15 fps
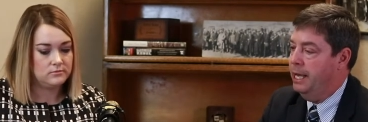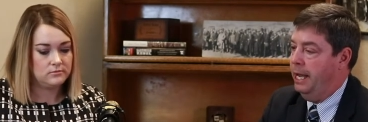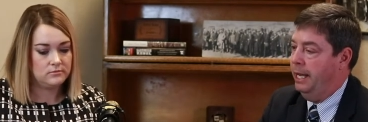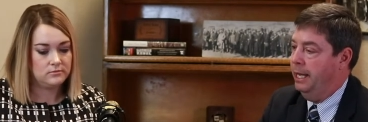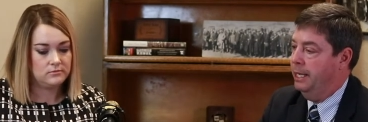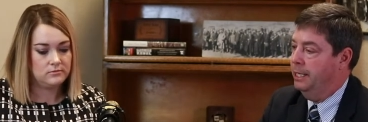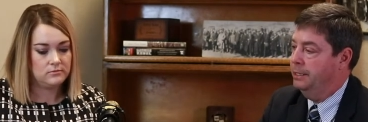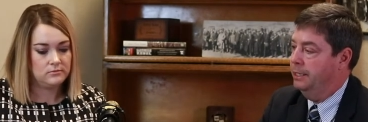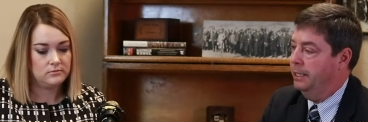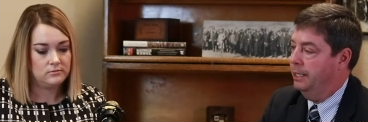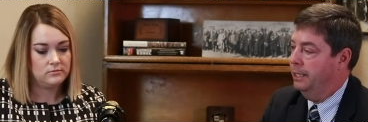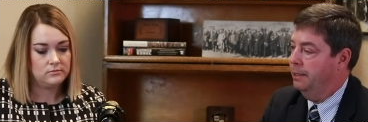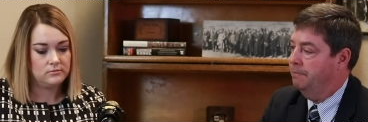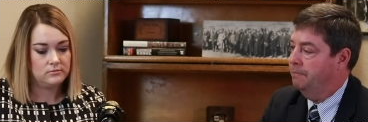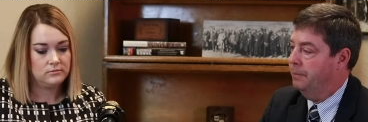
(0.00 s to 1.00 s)
Speaker 1: and
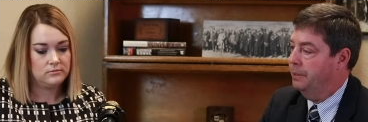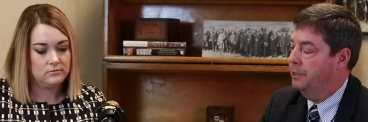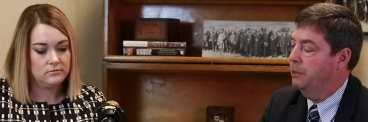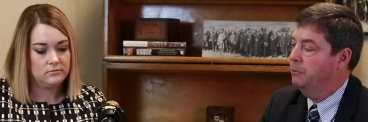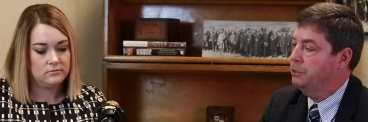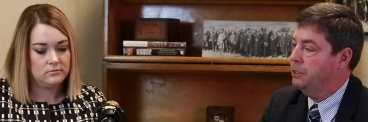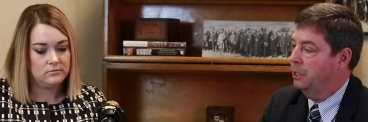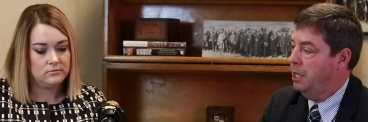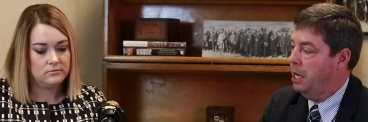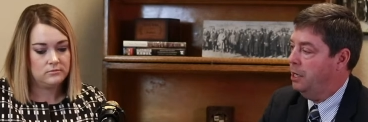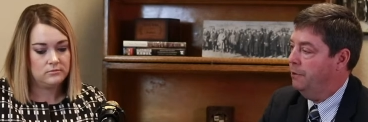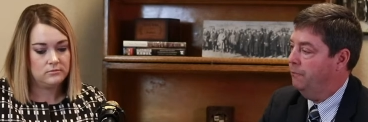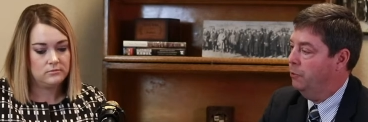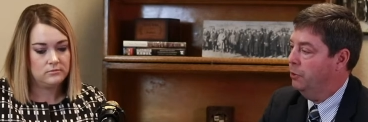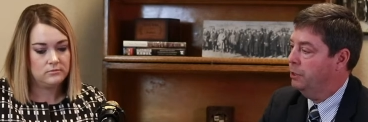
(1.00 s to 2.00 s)
um, there was a
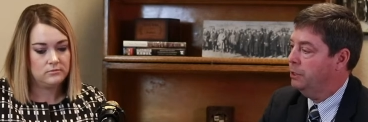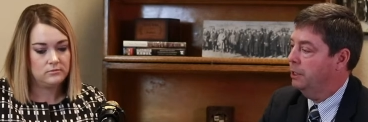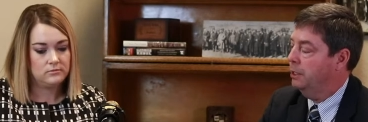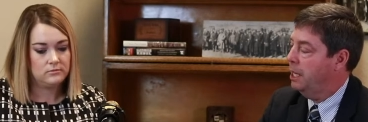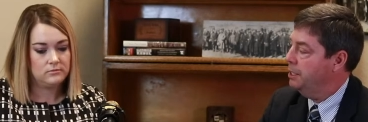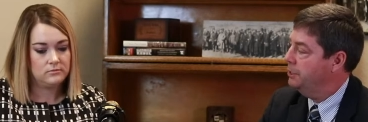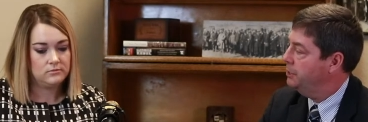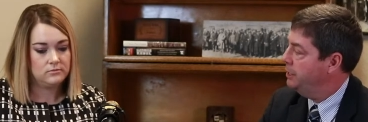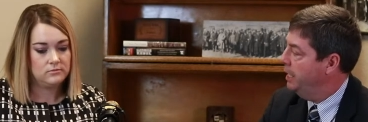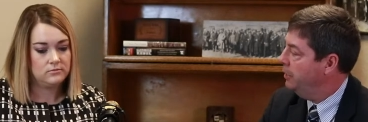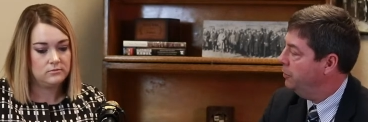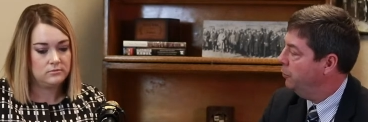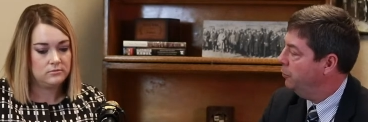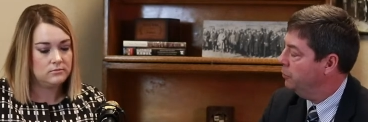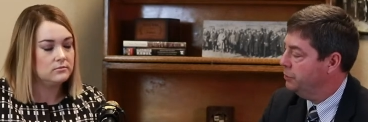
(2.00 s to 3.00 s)
lot of work a lot of
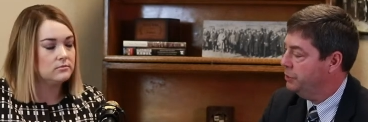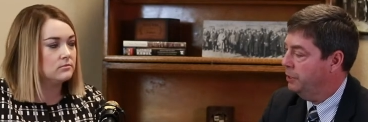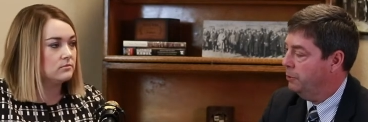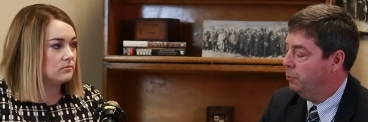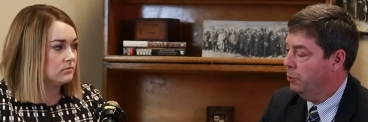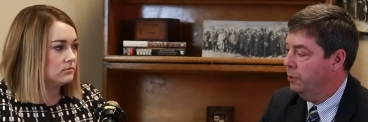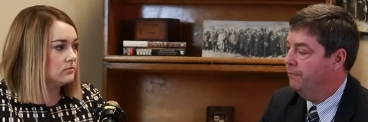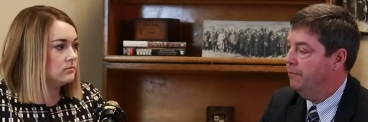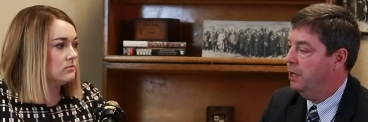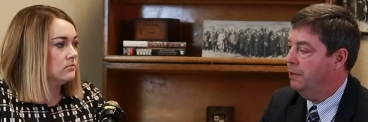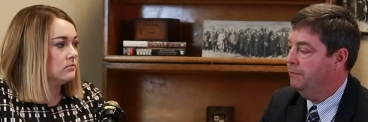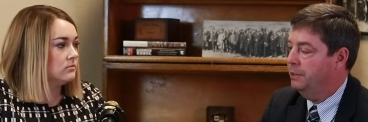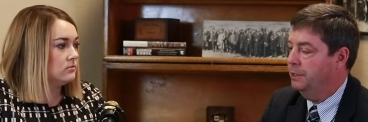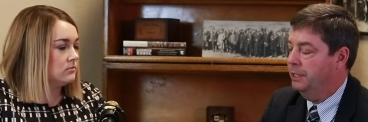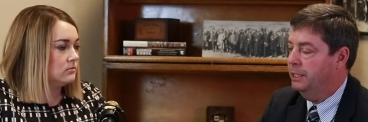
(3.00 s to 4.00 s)
stakeholders that were
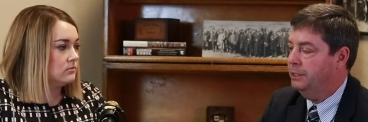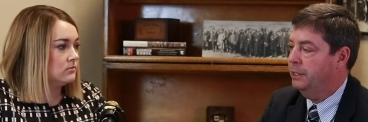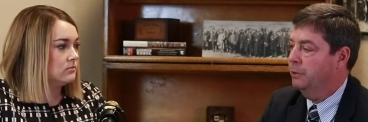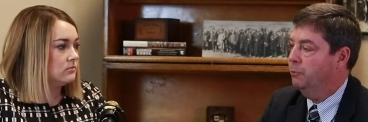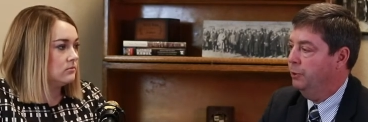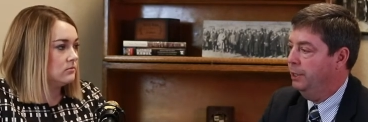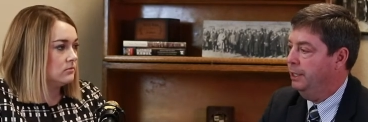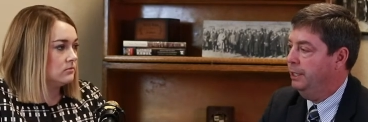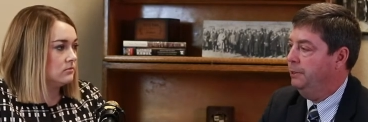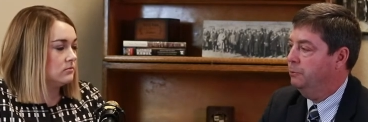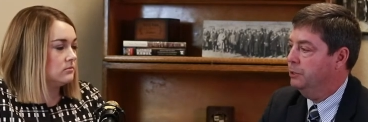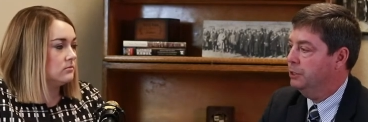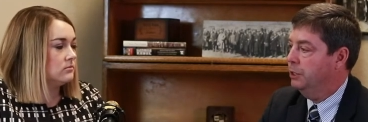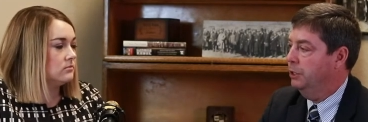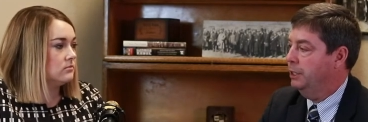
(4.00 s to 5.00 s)
involved in this it
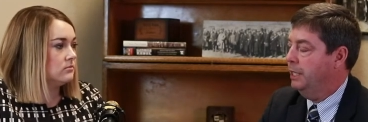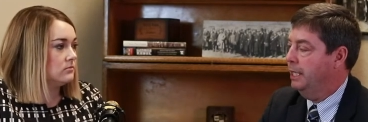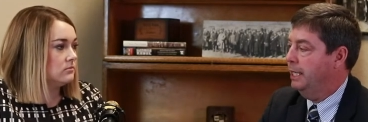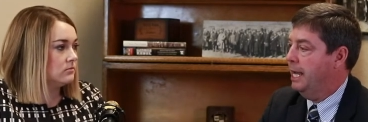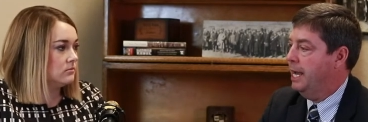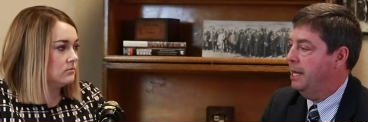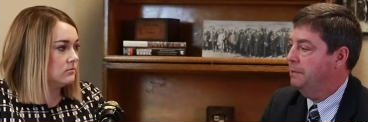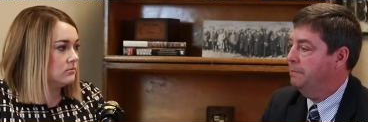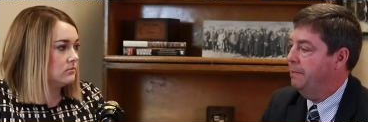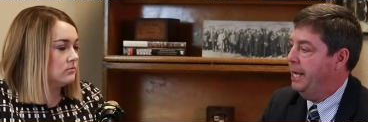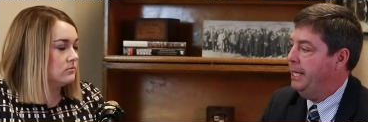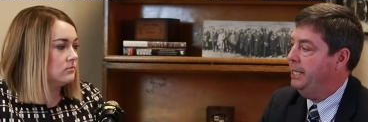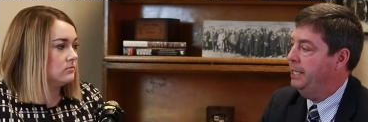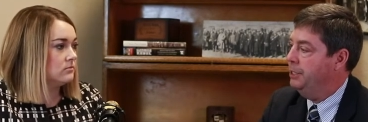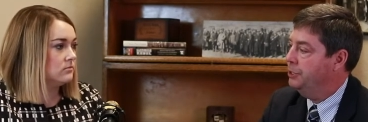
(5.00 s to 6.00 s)
really was looking at
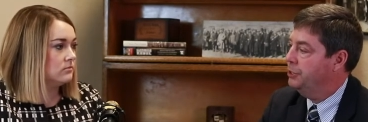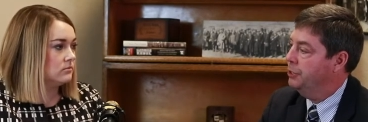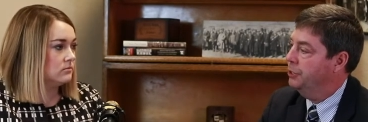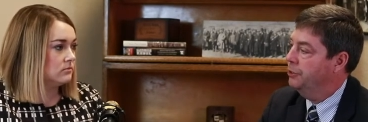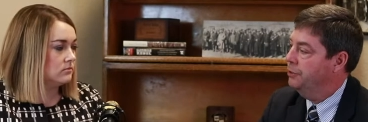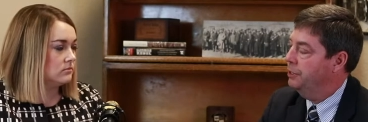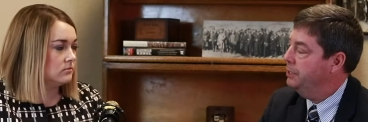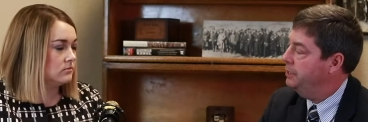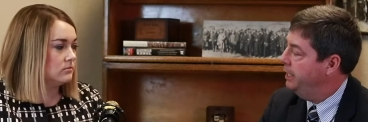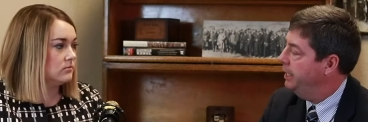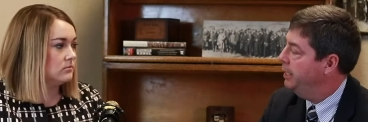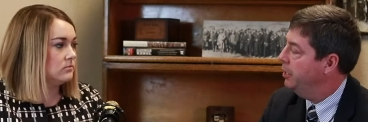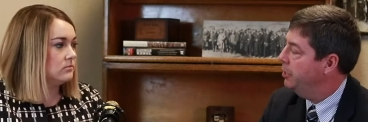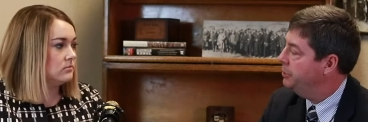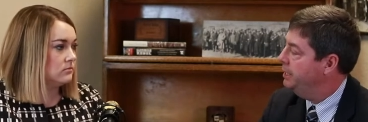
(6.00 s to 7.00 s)
making sure that
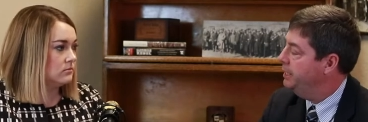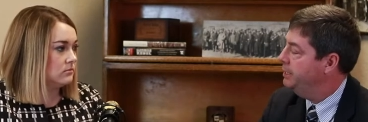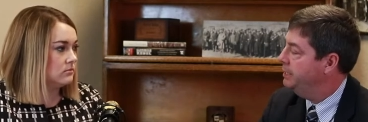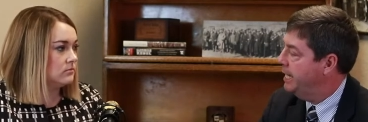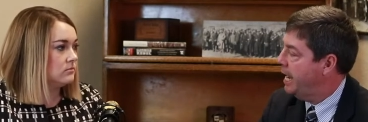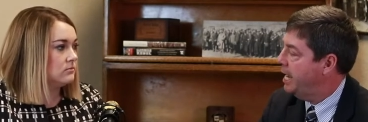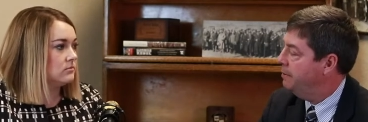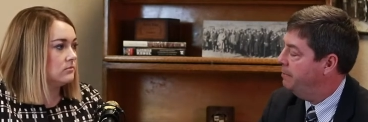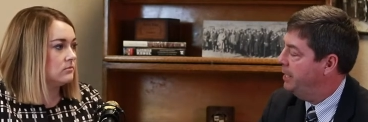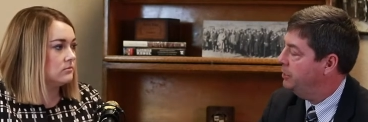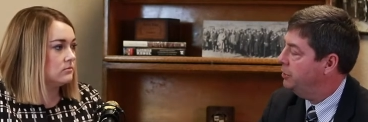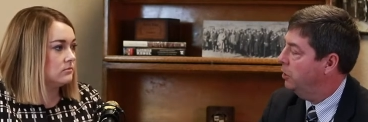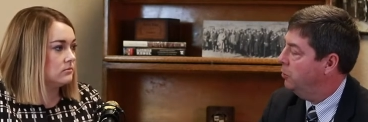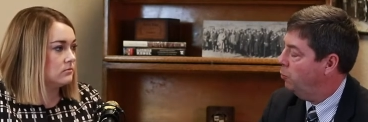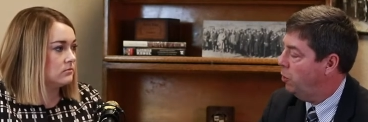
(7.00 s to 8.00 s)
dnrc's
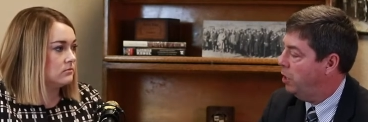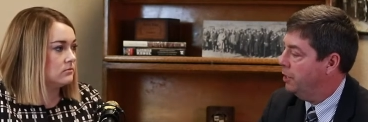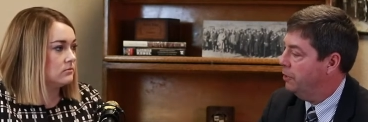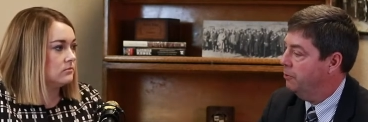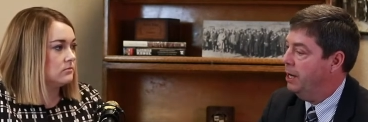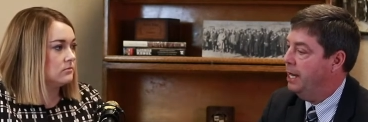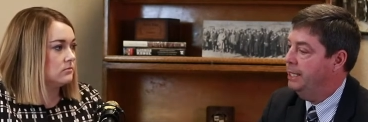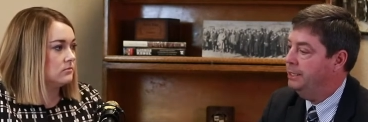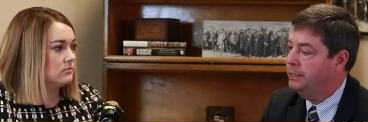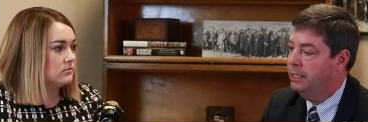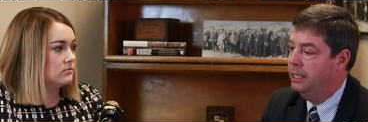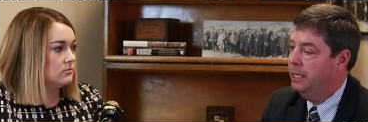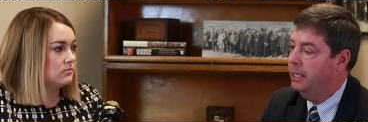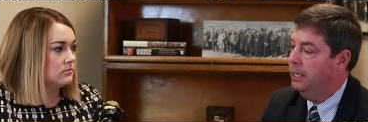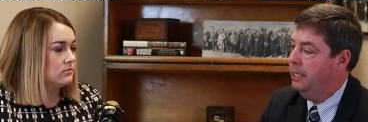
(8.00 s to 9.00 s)
database on water
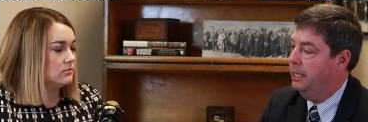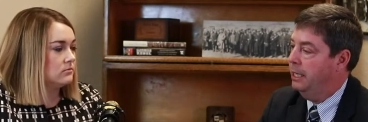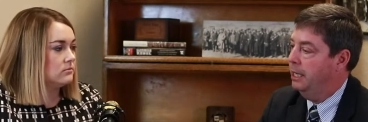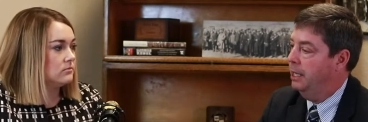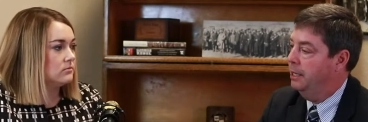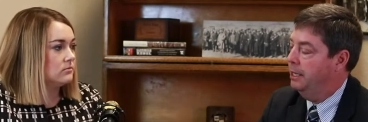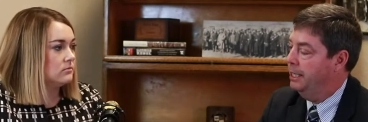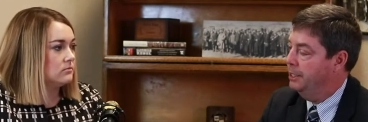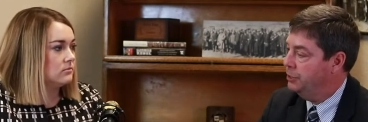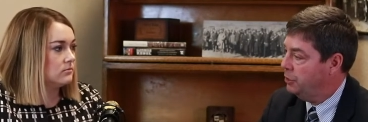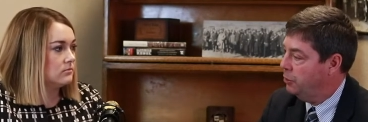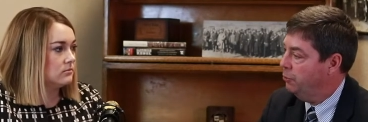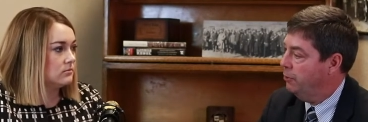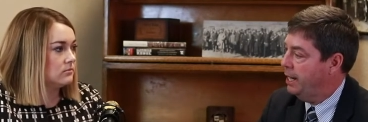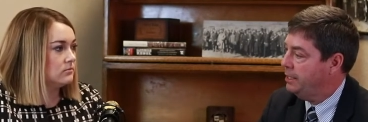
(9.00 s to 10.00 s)
rights uh,
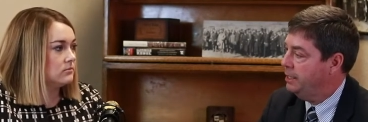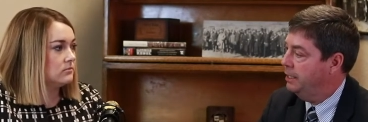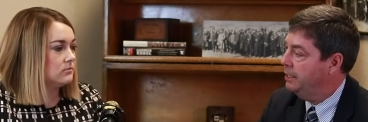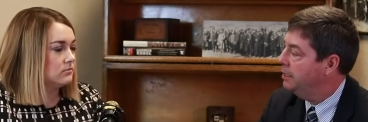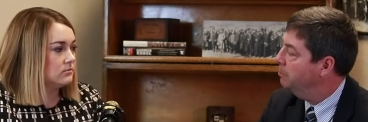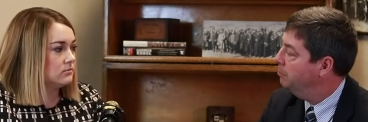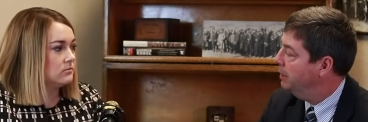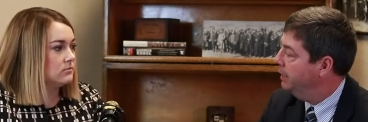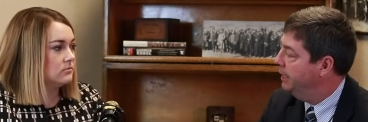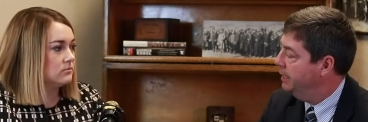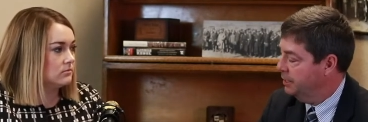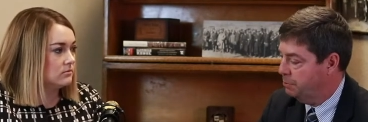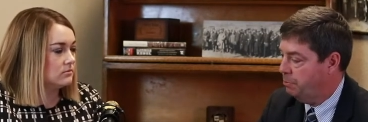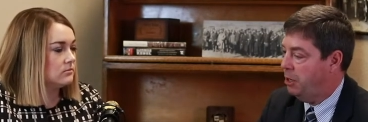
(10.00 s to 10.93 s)
is correct and complete as